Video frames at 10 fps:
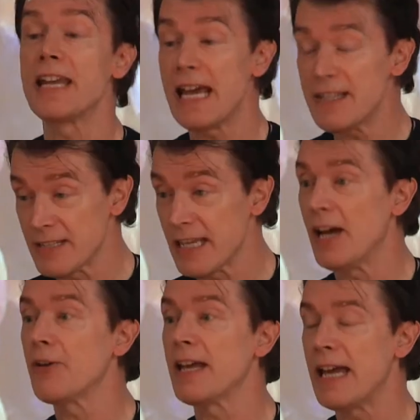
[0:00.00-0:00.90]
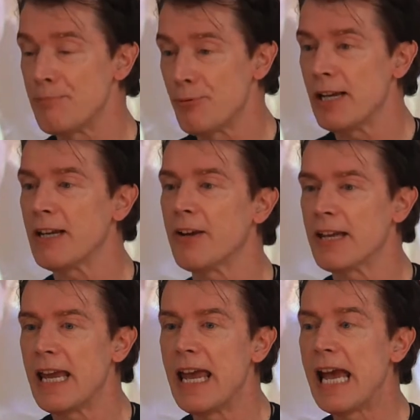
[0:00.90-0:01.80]
Yes. Yeah. Okay. Brilliant.
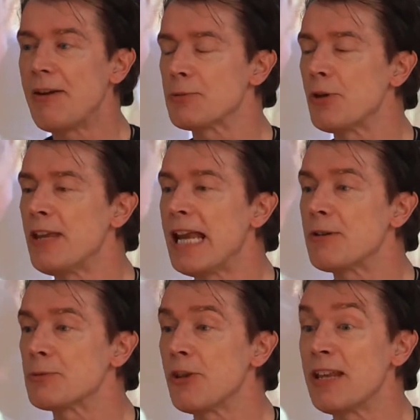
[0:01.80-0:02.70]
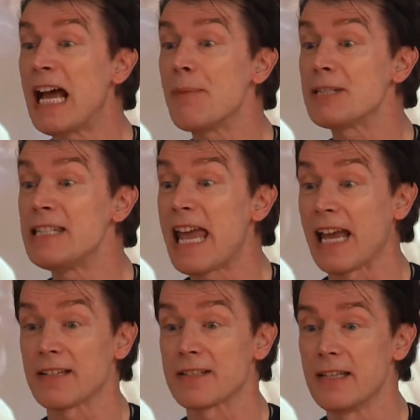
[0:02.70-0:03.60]
Okay. Anyone else? What do you think? Anyone else? What do you think happens
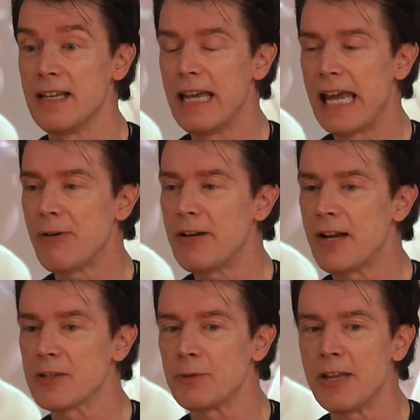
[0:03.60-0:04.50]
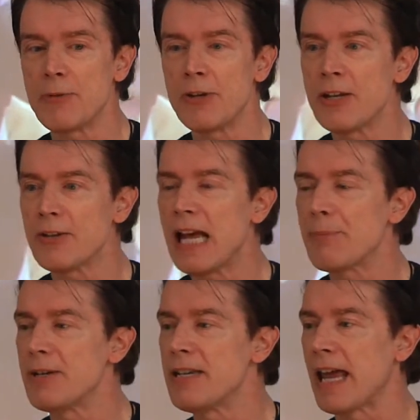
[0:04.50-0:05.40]
next? Anyone else? What do you think? What do you think could
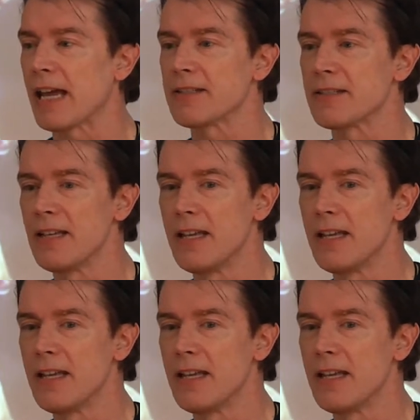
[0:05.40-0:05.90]
happen next?